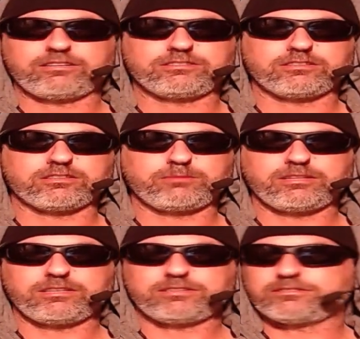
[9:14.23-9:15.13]
He's going to be
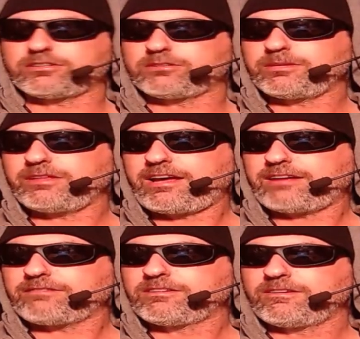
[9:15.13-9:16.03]
this. He's going to be
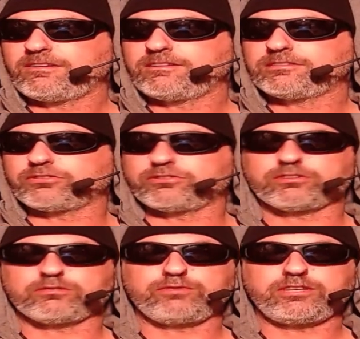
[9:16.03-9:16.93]
that. So
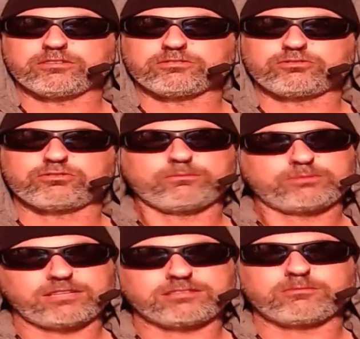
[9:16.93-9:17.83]
they're in fear. So Trump
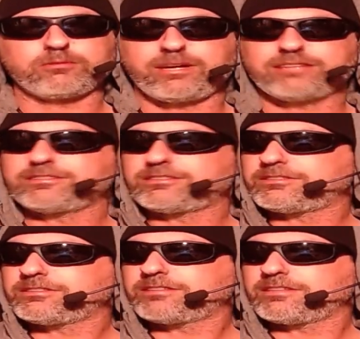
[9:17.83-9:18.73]
sends them a message and
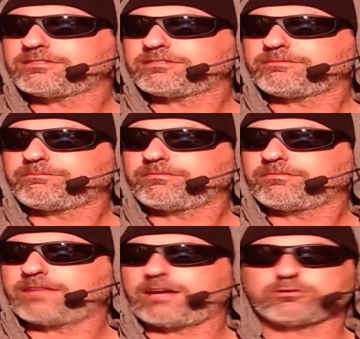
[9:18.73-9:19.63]
just says,
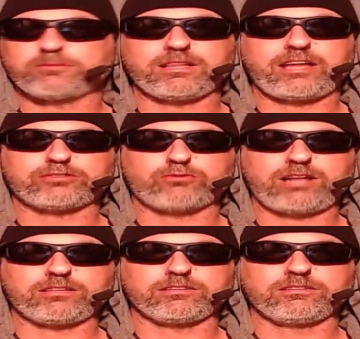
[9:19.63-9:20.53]
that was my last
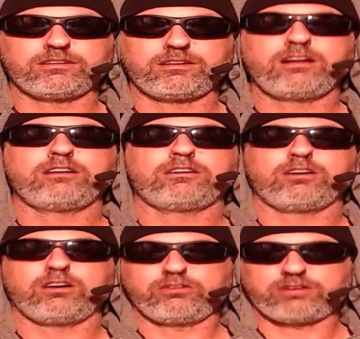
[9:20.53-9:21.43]
rally.
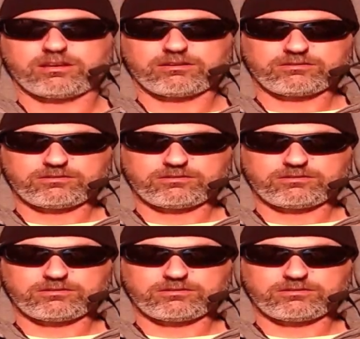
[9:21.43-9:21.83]
Okay.